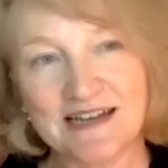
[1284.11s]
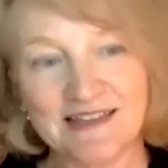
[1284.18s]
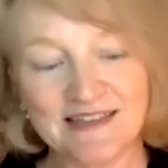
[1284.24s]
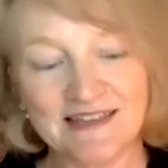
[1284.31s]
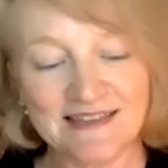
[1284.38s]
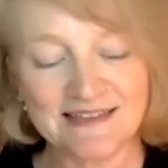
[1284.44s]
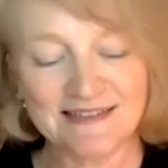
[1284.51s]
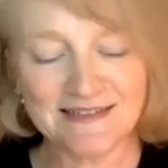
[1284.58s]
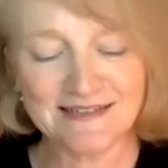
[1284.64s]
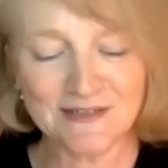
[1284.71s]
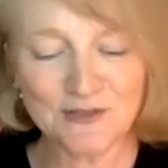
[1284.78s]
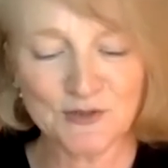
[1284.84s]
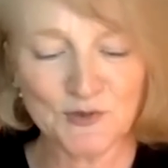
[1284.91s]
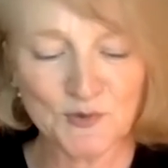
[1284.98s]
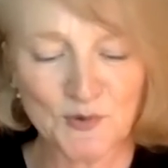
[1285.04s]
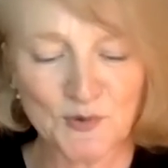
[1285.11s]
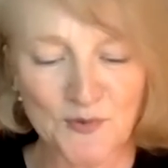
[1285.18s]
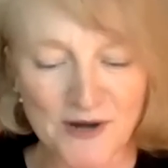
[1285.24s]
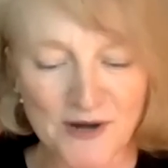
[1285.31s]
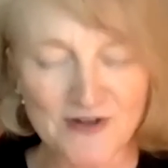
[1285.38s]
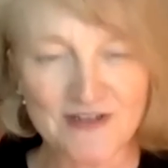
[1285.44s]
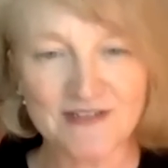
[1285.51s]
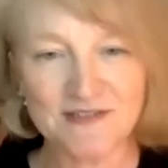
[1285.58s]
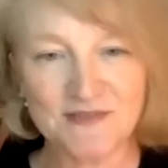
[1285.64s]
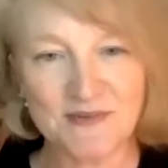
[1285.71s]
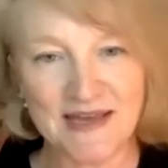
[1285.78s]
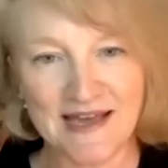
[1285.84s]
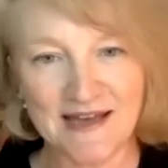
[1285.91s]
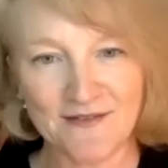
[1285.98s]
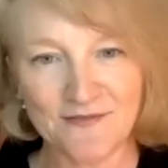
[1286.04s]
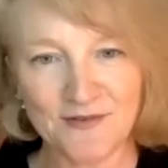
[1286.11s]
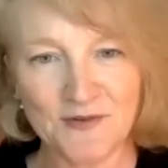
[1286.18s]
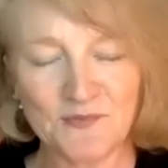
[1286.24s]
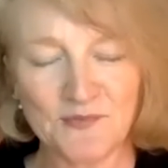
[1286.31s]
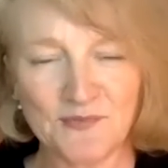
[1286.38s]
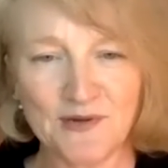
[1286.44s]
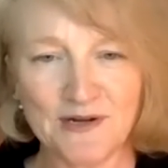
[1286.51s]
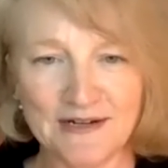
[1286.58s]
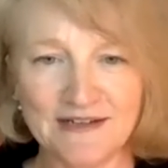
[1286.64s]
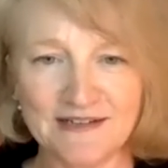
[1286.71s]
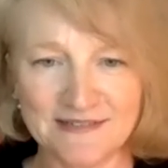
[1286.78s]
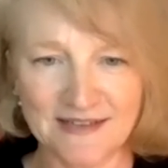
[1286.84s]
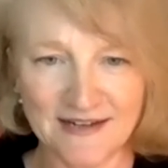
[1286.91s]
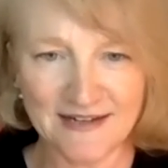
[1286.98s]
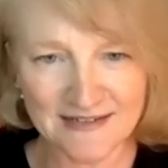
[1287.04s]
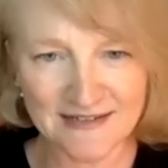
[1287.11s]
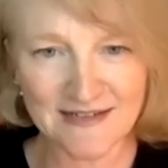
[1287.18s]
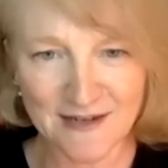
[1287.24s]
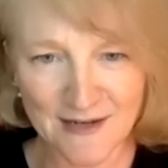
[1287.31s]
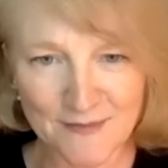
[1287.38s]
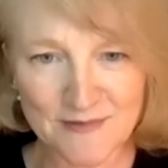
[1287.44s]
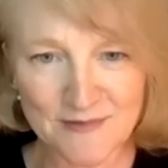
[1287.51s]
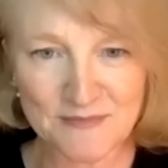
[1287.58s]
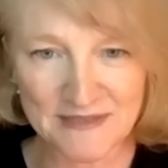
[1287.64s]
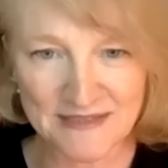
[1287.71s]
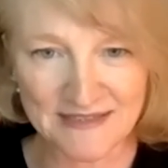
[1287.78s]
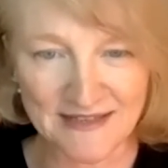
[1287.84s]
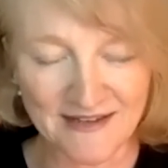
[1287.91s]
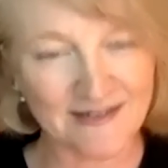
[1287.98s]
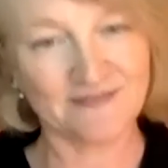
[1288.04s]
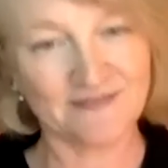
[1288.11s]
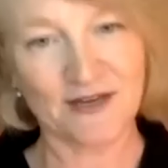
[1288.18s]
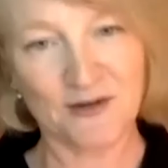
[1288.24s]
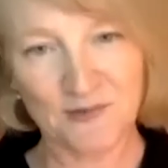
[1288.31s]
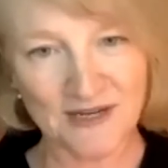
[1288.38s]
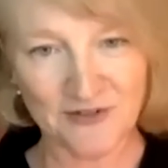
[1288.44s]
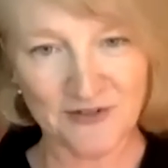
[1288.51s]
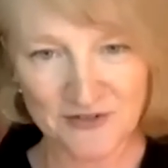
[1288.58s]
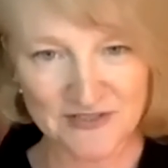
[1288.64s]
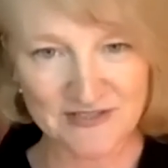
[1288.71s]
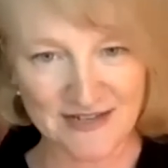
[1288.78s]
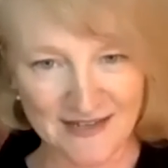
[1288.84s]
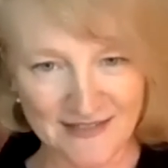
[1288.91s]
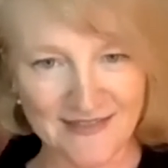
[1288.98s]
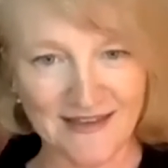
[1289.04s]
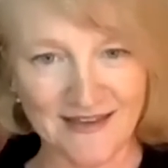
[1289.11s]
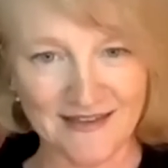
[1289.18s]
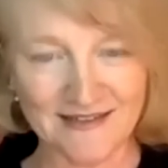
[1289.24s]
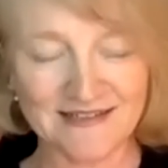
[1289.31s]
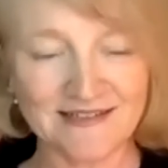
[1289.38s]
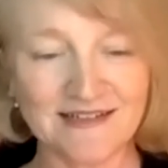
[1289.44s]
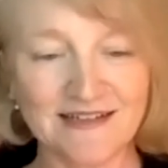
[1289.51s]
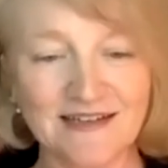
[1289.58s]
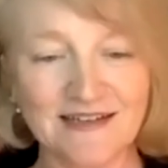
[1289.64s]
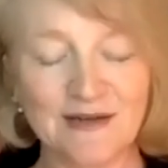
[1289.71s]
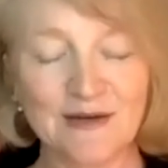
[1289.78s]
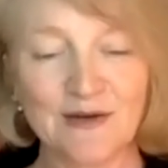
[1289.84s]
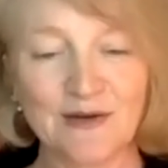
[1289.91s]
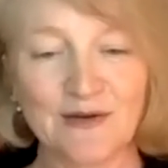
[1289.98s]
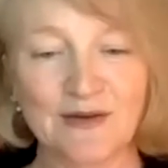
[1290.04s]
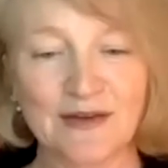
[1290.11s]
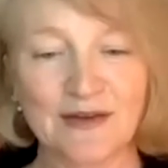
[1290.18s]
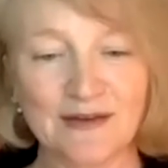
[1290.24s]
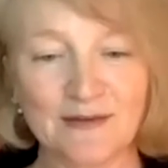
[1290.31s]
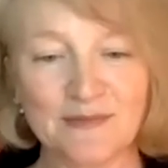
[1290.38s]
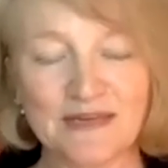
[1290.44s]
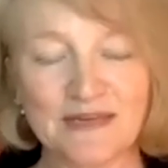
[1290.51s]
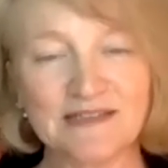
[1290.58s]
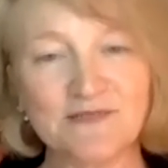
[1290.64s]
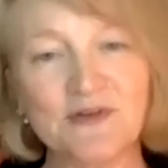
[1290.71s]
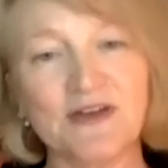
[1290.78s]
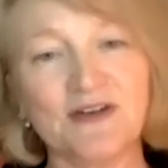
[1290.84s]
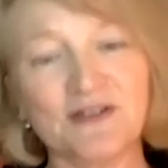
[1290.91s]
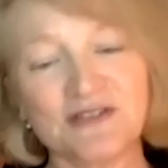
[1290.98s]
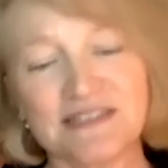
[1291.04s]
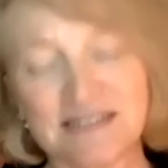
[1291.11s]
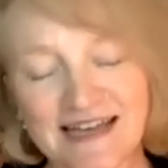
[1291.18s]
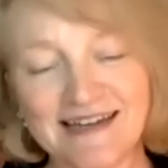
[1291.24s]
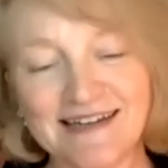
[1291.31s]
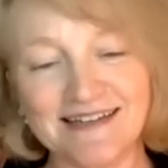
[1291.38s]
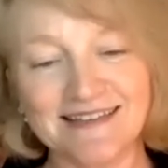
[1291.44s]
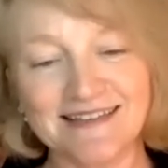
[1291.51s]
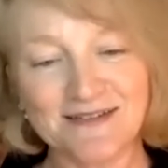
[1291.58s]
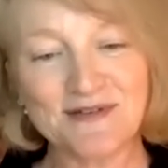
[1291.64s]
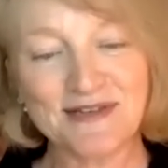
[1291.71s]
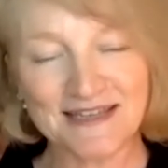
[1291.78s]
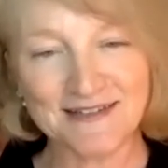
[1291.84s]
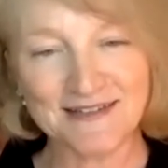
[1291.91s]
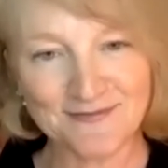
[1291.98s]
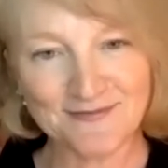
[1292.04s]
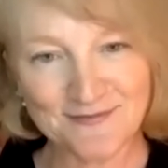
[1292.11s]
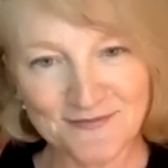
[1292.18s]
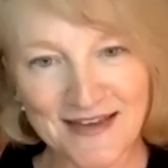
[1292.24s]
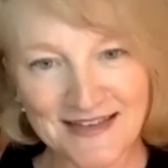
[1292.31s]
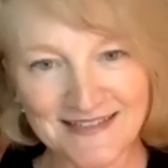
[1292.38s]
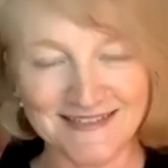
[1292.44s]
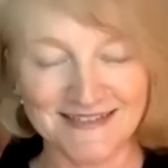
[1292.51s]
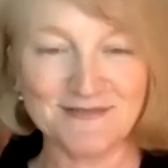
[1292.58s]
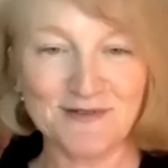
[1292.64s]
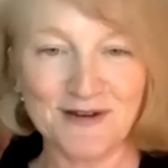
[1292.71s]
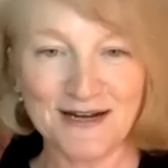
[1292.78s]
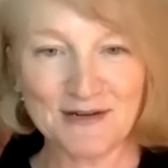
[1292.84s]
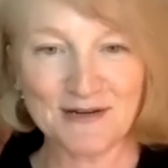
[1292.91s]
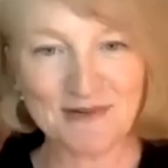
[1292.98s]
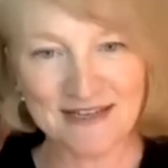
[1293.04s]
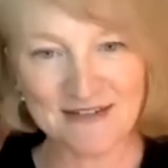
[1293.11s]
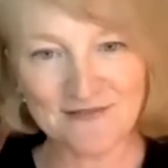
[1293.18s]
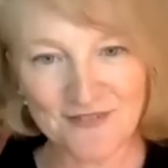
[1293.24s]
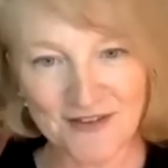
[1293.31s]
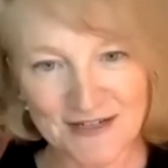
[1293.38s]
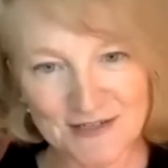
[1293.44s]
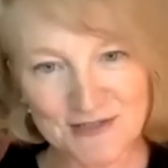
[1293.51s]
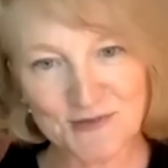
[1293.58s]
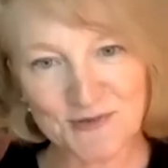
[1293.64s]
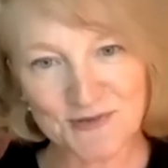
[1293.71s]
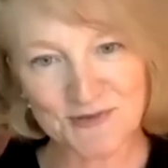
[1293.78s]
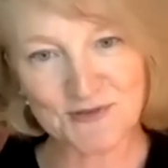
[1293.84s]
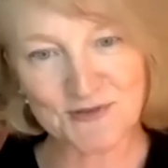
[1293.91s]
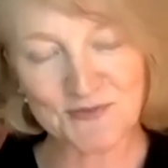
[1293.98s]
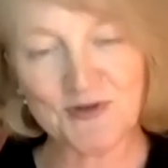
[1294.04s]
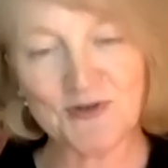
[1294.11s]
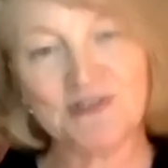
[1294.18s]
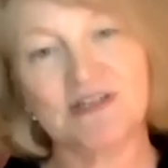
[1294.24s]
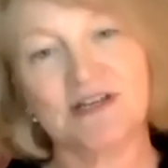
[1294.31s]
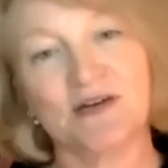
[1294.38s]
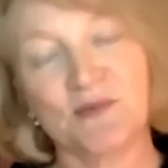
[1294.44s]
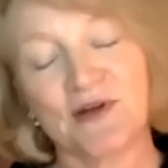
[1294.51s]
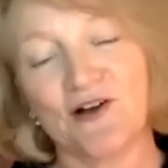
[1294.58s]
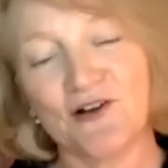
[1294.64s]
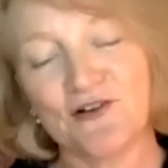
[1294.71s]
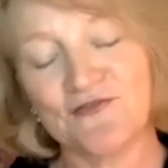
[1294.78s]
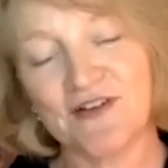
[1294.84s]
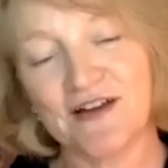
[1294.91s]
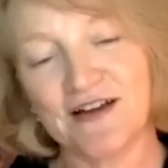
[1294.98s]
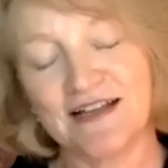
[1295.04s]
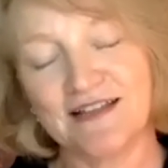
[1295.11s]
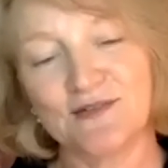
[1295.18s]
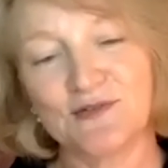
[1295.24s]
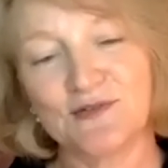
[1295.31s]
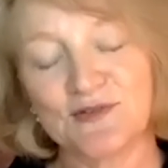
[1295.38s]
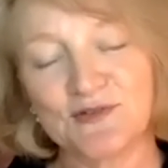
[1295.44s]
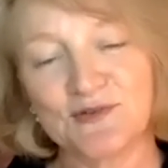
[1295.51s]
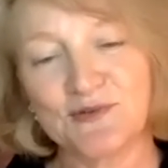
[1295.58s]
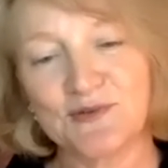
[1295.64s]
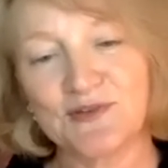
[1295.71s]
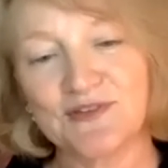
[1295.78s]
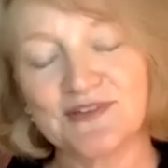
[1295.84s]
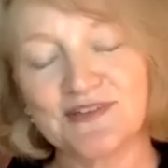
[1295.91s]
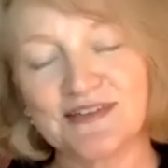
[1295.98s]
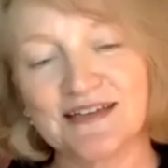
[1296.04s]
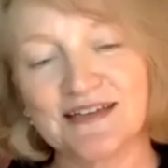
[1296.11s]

I think this is a new awareness we have, and what an exciting time to be alive that we understand that. Mm-hmm. Because if we understand it, then we can face it, right? And we can find tools to approach it, and we are finding those tools.